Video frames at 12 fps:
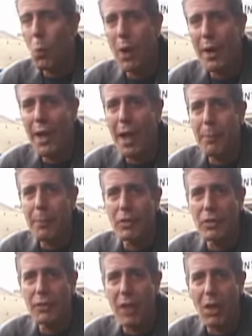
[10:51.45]
What
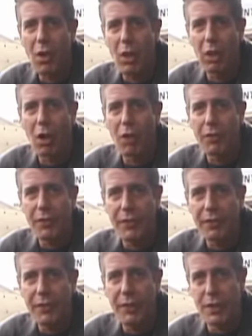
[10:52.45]
happens if they all go for
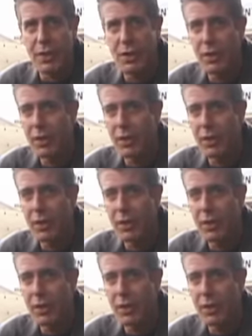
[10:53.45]
the fish?